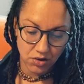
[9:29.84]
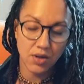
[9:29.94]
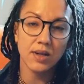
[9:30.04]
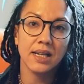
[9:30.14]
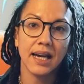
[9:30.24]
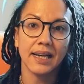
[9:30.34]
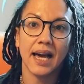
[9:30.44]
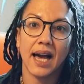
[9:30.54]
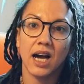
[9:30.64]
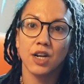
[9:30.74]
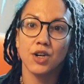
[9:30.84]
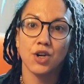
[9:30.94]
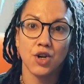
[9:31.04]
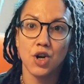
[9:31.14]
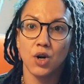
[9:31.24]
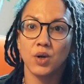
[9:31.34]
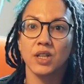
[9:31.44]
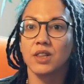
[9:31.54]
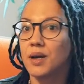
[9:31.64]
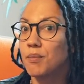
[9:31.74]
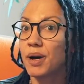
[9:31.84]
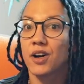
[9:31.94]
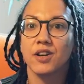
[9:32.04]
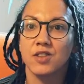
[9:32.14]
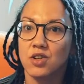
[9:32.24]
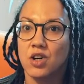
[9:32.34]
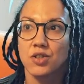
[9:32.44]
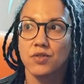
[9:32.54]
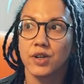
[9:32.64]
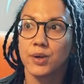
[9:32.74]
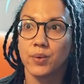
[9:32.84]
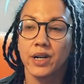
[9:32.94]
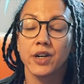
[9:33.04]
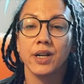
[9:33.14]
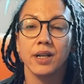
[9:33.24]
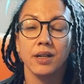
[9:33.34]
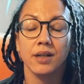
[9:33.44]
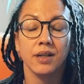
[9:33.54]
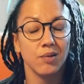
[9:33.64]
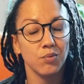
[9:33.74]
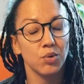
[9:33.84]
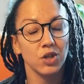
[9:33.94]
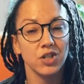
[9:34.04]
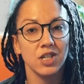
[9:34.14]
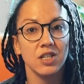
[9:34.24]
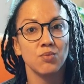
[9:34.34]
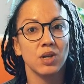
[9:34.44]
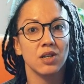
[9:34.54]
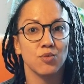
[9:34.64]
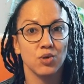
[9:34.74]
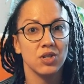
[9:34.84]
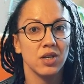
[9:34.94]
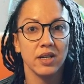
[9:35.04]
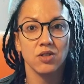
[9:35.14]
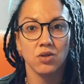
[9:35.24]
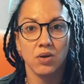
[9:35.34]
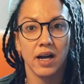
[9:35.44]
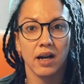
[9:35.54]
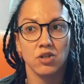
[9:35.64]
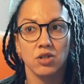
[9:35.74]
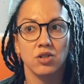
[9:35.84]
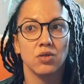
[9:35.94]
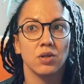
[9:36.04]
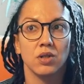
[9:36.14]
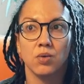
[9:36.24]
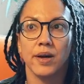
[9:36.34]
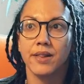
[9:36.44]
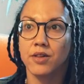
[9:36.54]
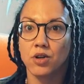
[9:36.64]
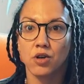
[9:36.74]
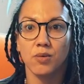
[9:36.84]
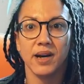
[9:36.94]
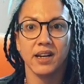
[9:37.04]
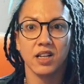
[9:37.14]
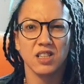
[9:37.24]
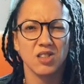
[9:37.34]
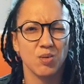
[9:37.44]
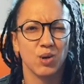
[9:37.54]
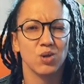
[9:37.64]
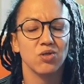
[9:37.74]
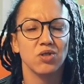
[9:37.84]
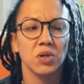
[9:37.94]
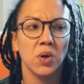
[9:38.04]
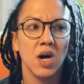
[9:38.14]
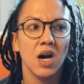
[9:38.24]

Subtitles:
So again, no, the imperative is also very weird in Portuguese because Brazilians don't actually do it the way that they're grammatically supposed to.